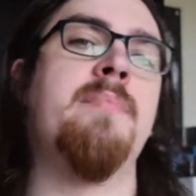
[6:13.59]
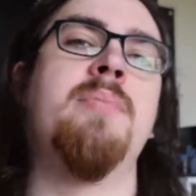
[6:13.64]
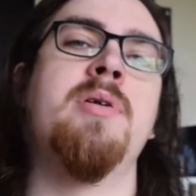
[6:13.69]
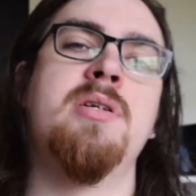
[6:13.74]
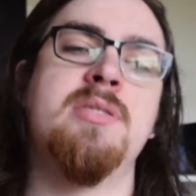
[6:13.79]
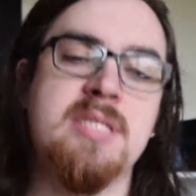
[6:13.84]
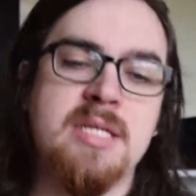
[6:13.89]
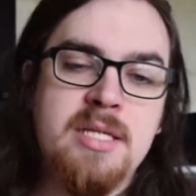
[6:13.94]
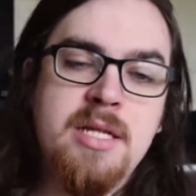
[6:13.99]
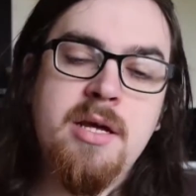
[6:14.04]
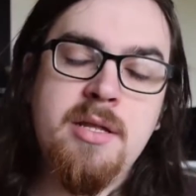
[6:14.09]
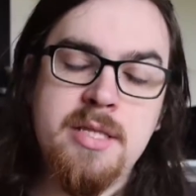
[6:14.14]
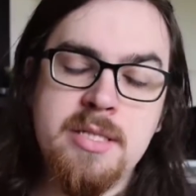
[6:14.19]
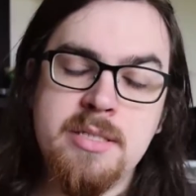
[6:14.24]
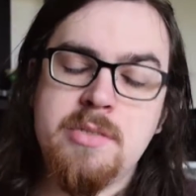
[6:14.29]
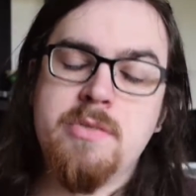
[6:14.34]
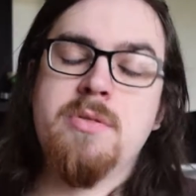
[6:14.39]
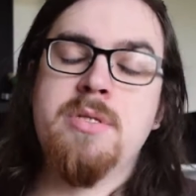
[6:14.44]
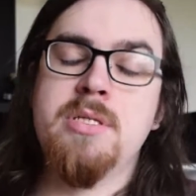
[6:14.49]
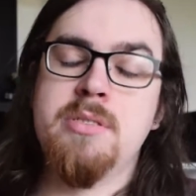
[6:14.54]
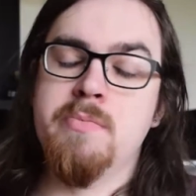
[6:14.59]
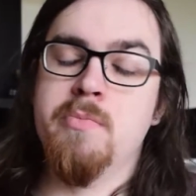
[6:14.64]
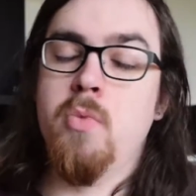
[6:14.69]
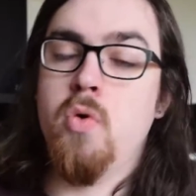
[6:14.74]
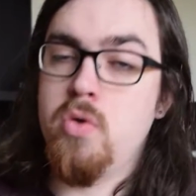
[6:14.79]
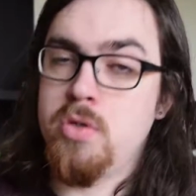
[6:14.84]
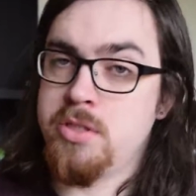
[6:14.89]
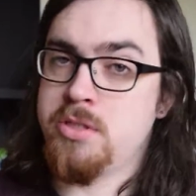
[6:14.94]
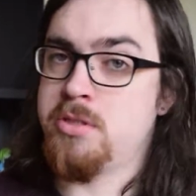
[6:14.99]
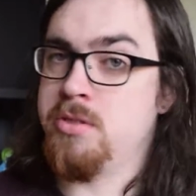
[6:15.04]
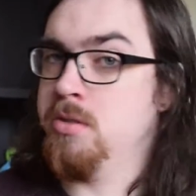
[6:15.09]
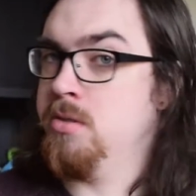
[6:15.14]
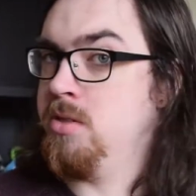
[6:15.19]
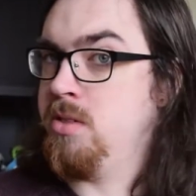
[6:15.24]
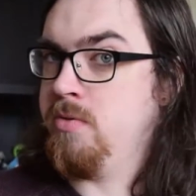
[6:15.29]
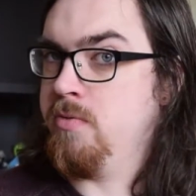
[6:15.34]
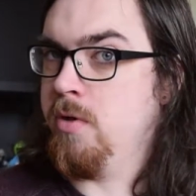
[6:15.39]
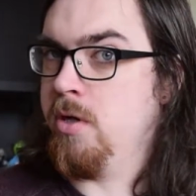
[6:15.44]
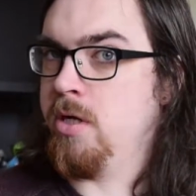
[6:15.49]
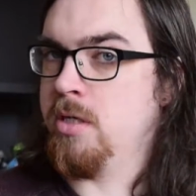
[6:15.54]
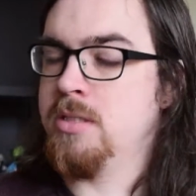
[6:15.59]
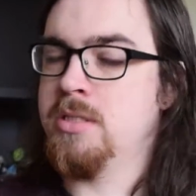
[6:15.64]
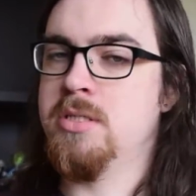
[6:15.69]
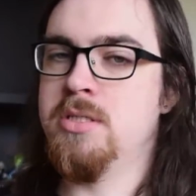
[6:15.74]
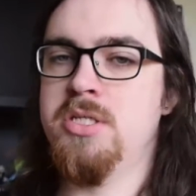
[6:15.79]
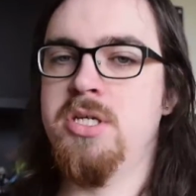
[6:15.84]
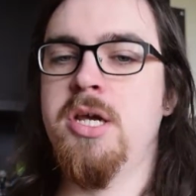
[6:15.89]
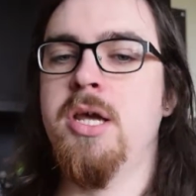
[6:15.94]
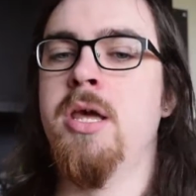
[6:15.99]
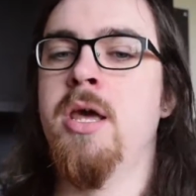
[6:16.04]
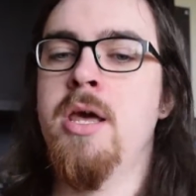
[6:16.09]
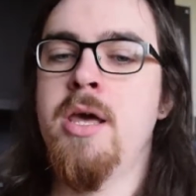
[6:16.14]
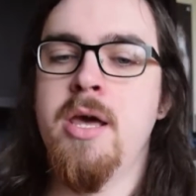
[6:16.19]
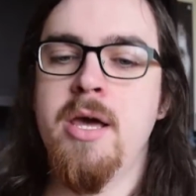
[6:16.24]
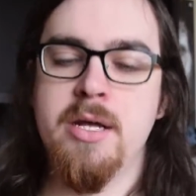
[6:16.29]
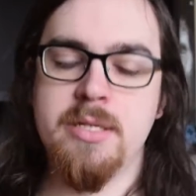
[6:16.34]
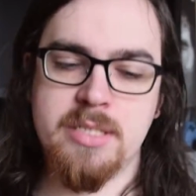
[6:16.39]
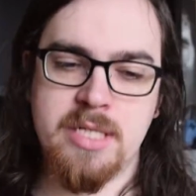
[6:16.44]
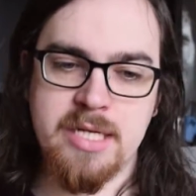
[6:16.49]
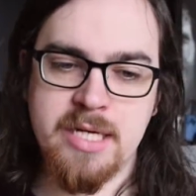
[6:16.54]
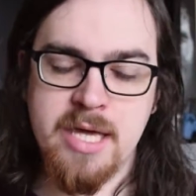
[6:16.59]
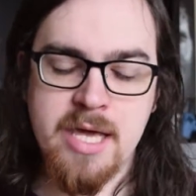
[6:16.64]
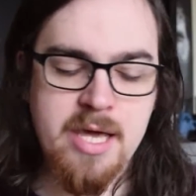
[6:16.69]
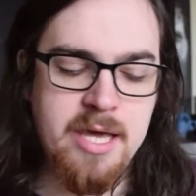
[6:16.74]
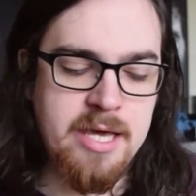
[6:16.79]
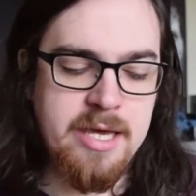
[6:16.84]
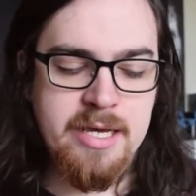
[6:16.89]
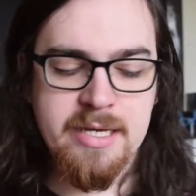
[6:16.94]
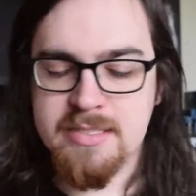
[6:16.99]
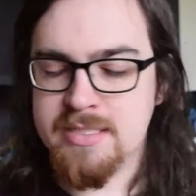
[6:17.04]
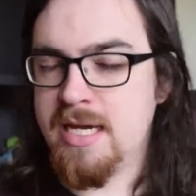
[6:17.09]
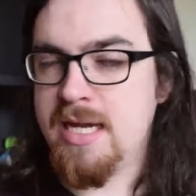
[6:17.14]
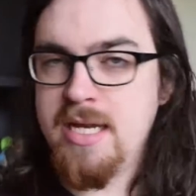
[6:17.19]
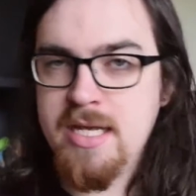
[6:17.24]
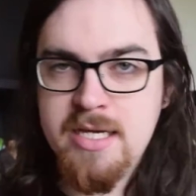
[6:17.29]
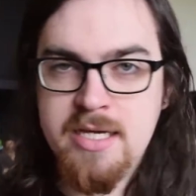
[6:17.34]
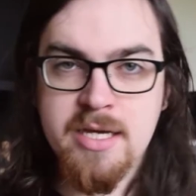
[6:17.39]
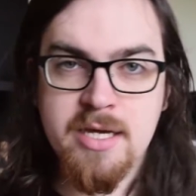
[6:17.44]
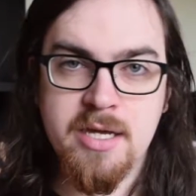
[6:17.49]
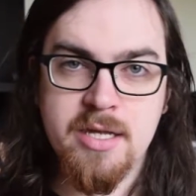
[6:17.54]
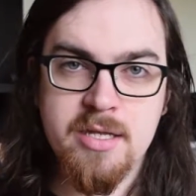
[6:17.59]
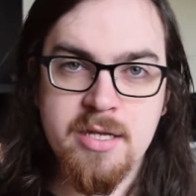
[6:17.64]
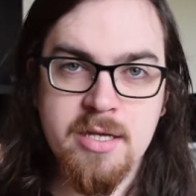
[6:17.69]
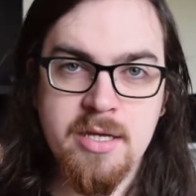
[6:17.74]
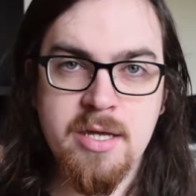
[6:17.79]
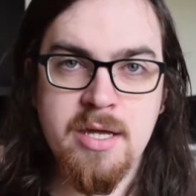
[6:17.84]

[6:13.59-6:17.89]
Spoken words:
But I was like, no, this Mortis trilogy works, because it's like, here's Anakin,